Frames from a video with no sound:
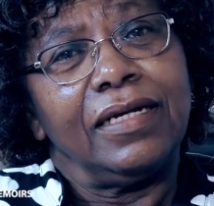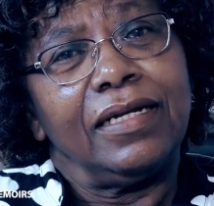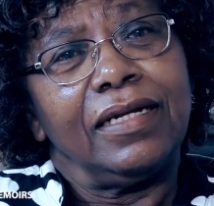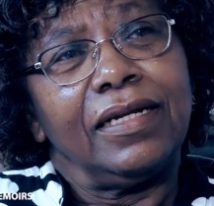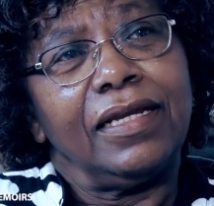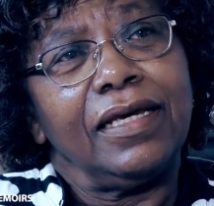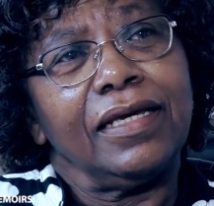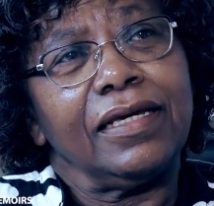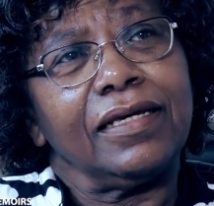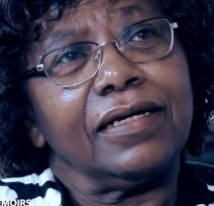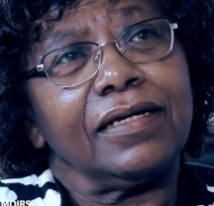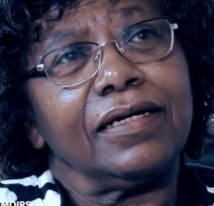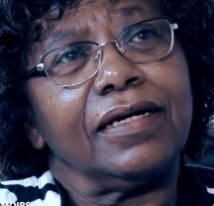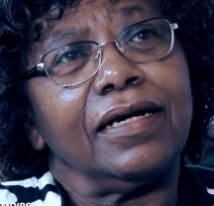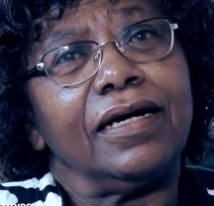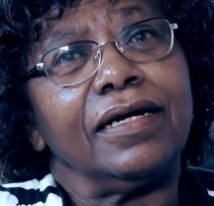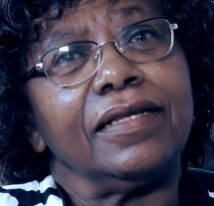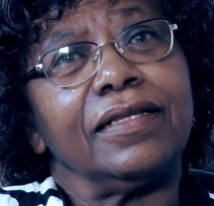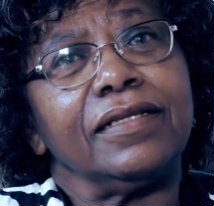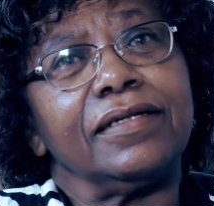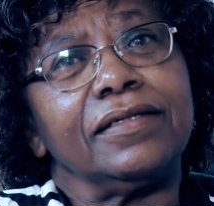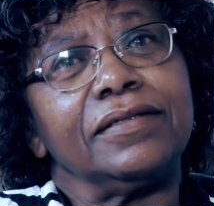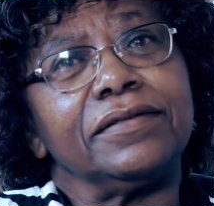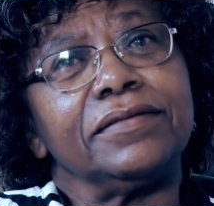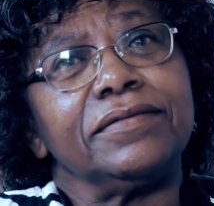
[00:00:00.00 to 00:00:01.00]
like
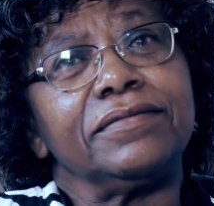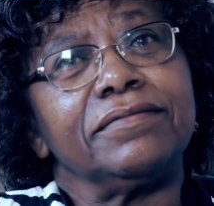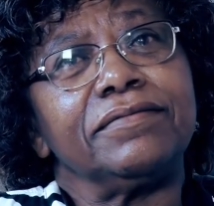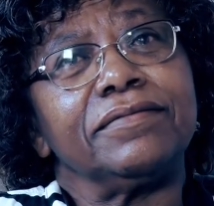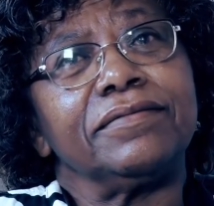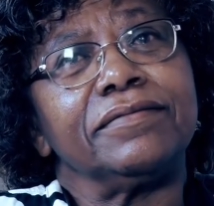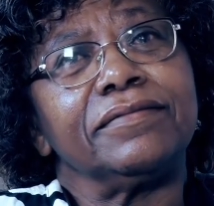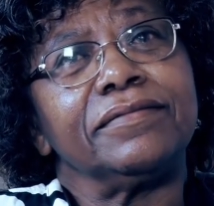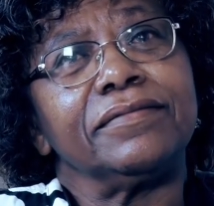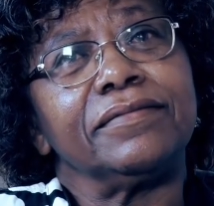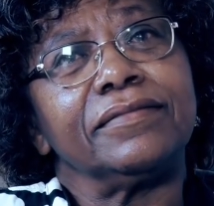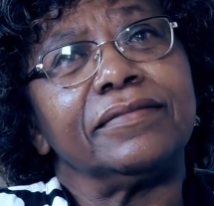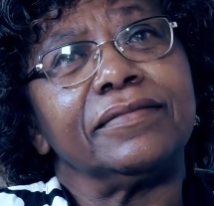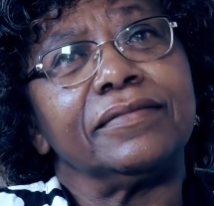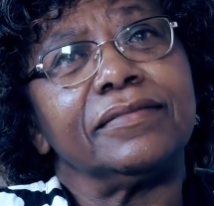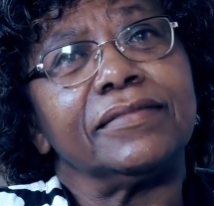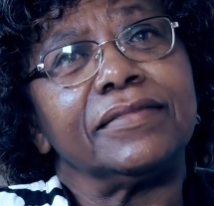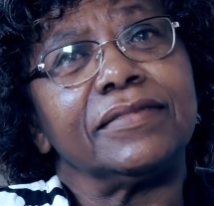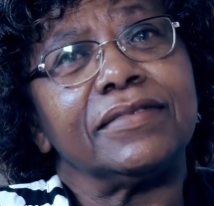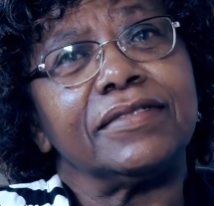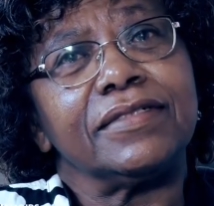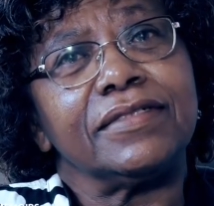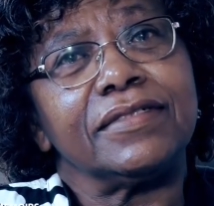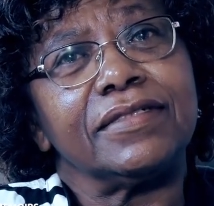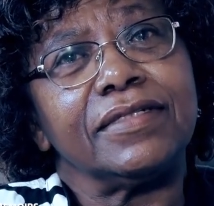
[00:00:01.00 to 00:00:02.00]
other
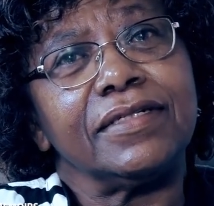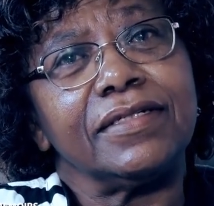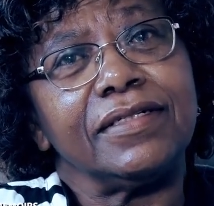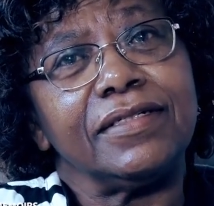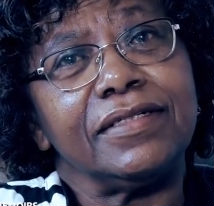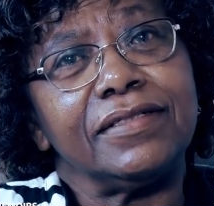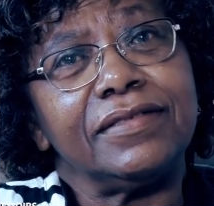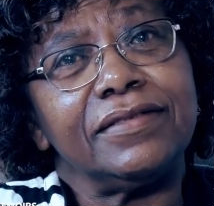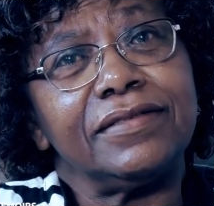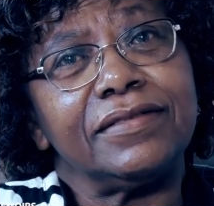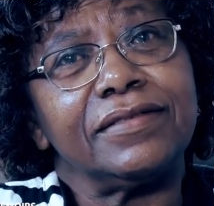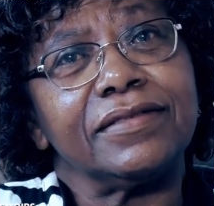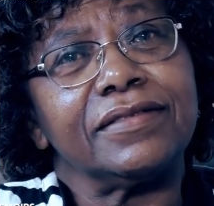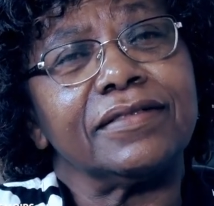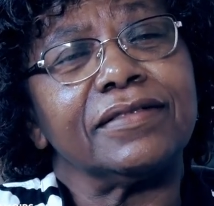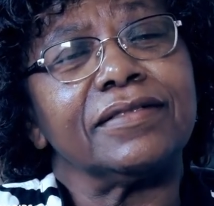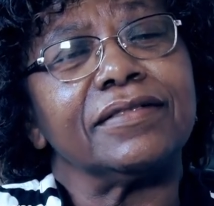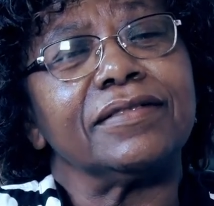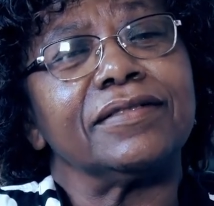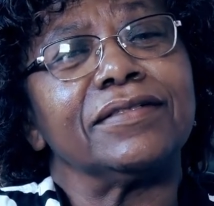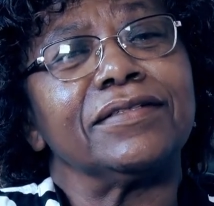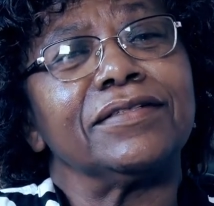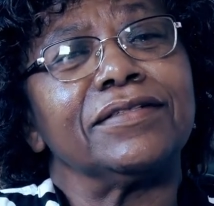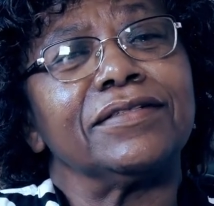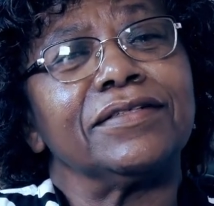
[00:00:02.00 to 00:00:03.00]
cities
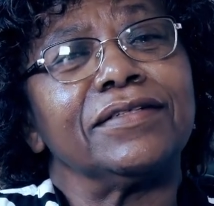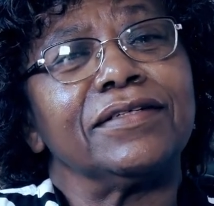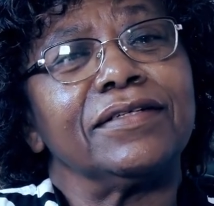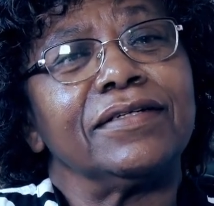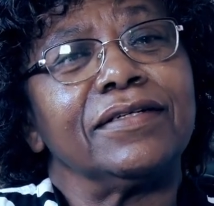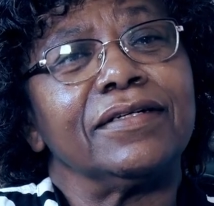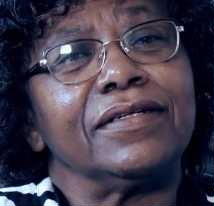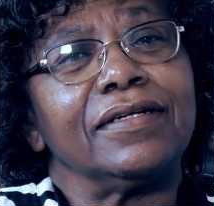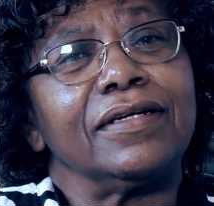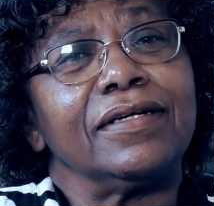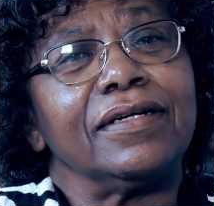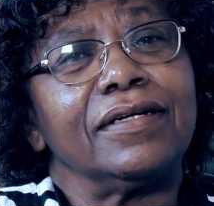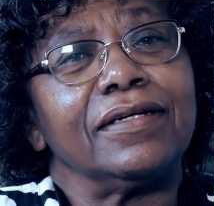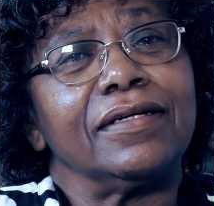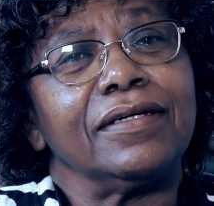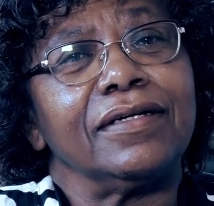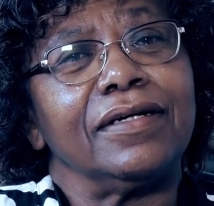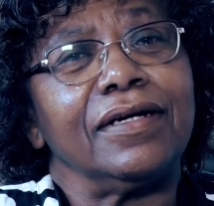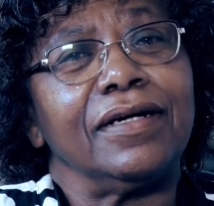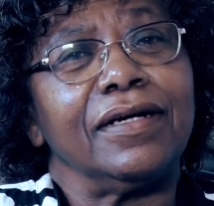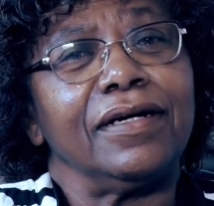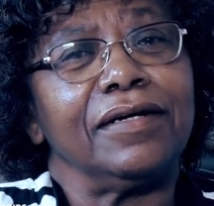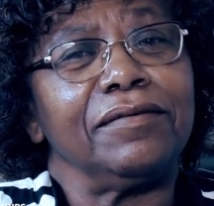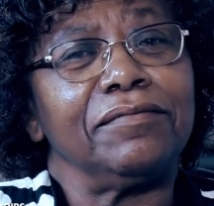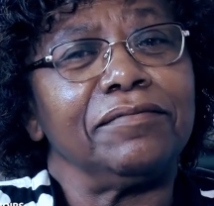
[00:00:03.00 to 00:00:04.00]

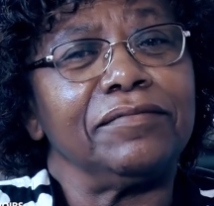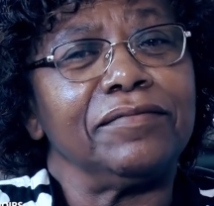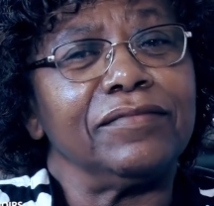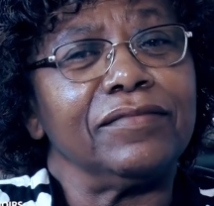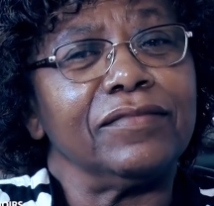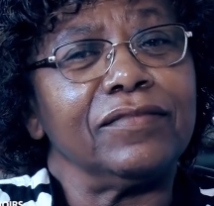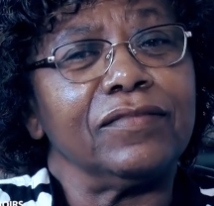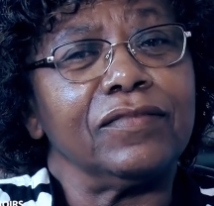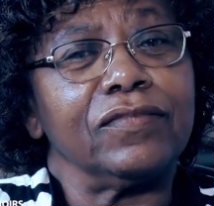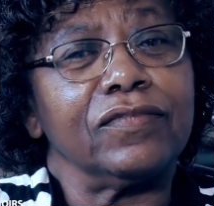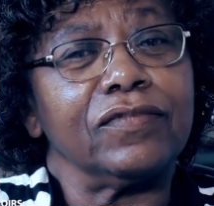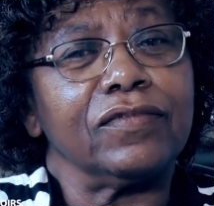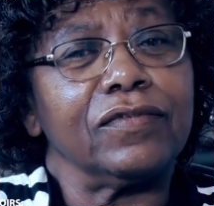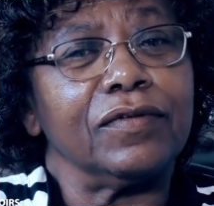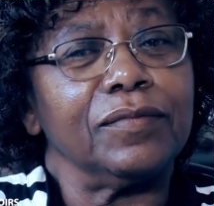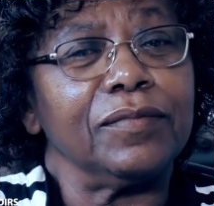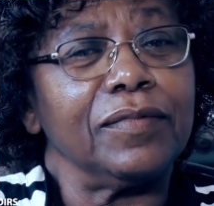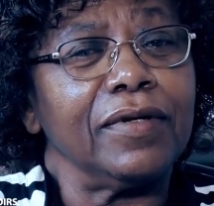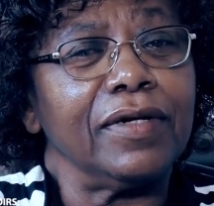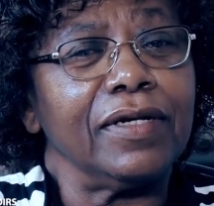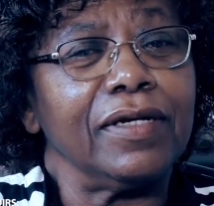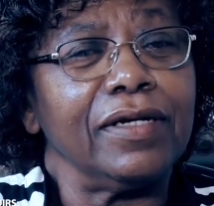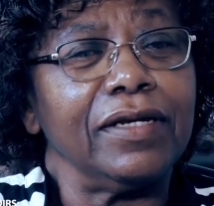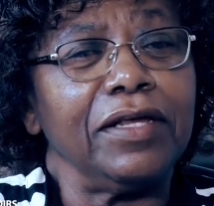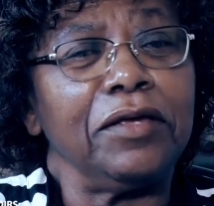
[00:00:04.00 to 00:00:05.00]
from
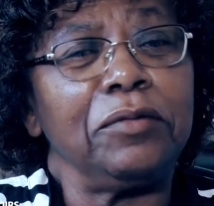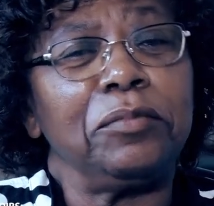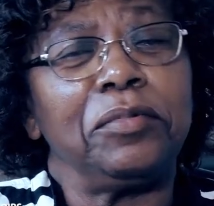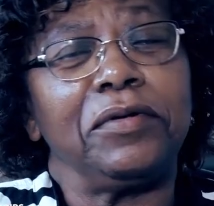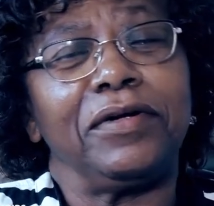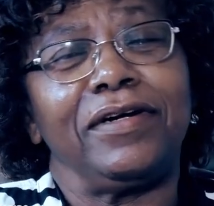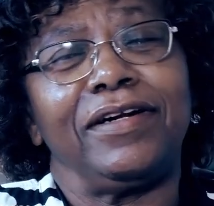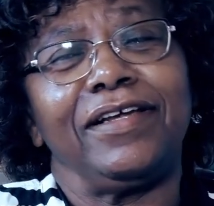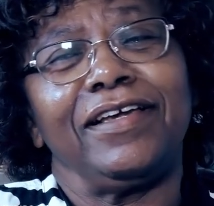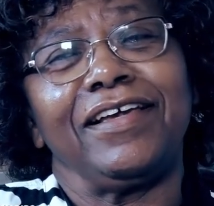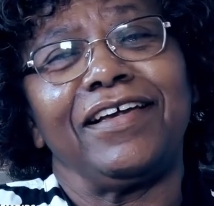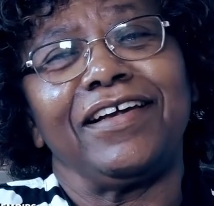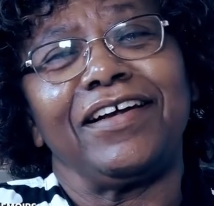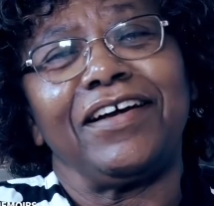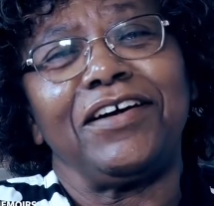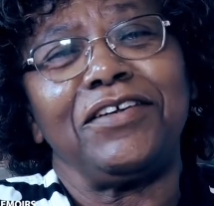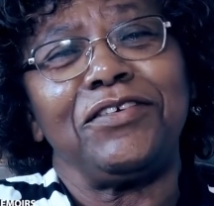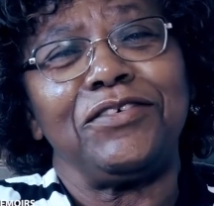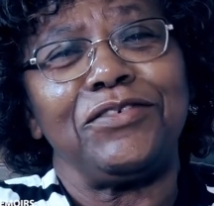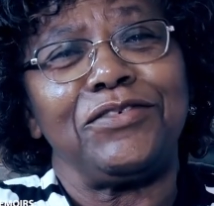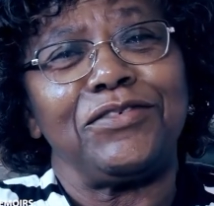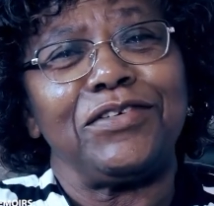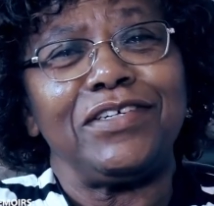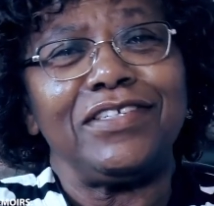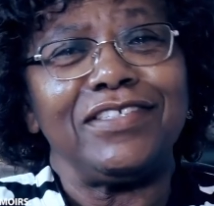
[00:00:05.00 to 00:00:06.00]
our neighboring
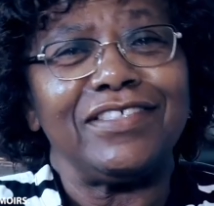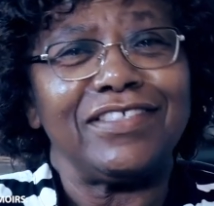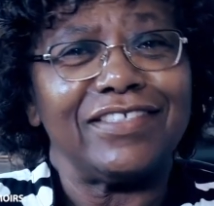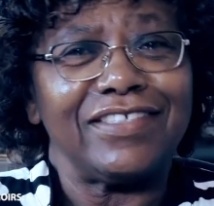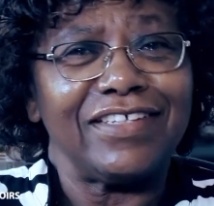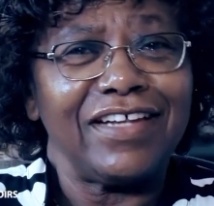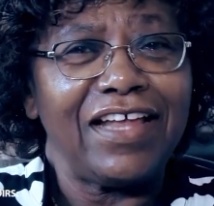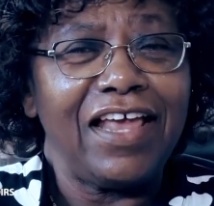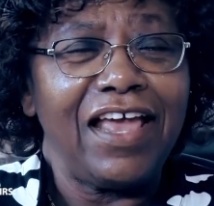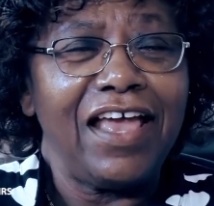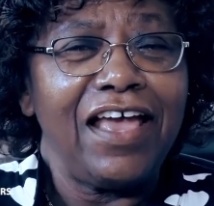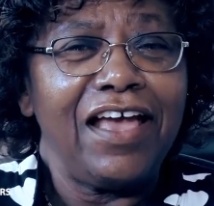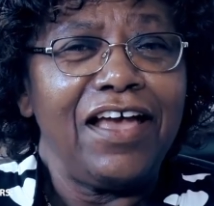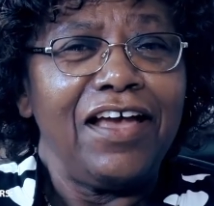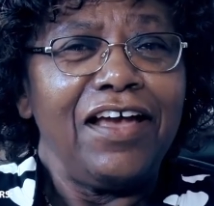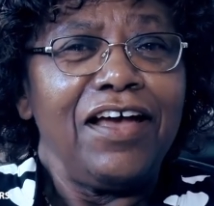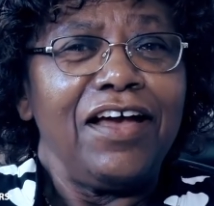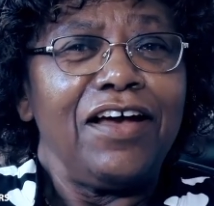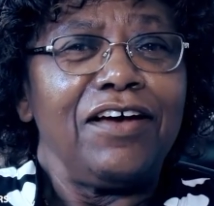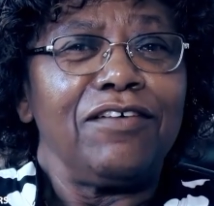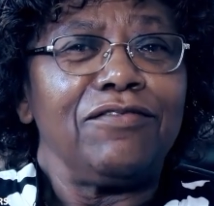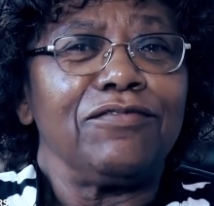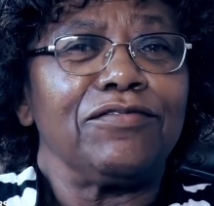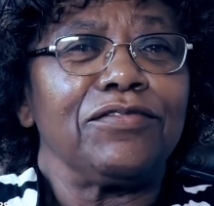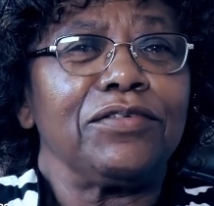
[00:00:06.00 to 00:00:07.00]
countries.
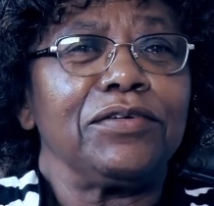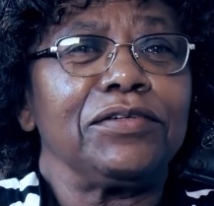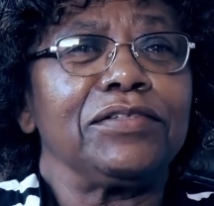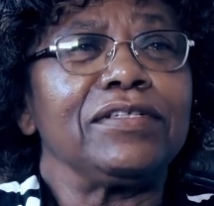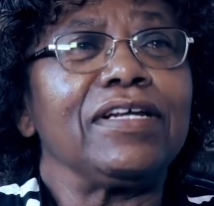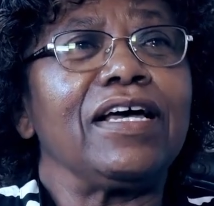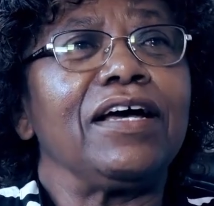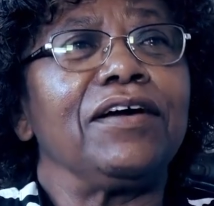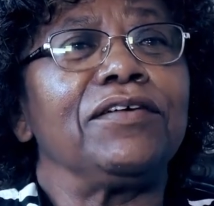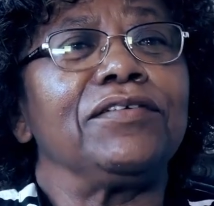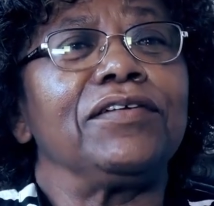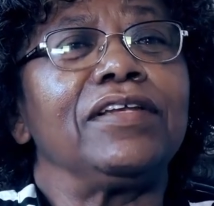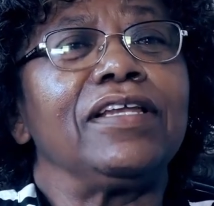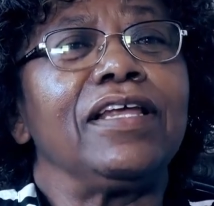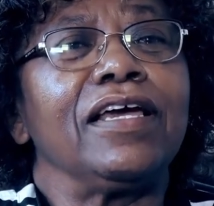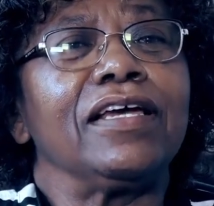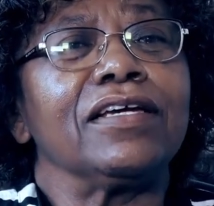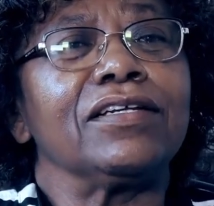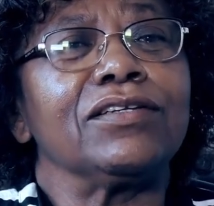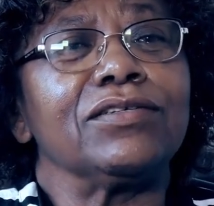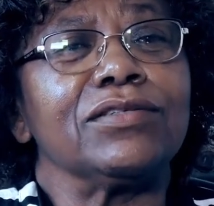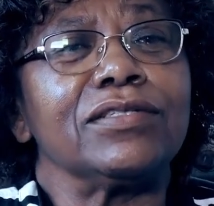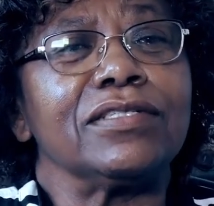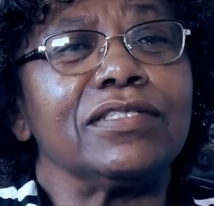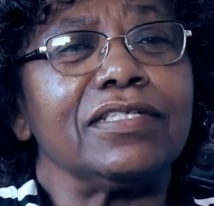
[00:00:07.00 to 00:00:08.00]
I would
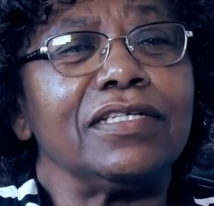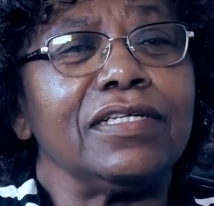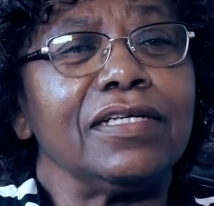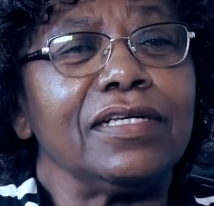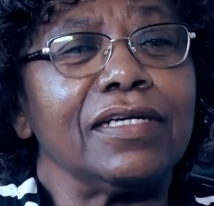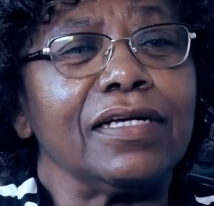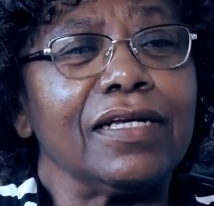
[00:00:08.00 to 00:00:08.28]
like to see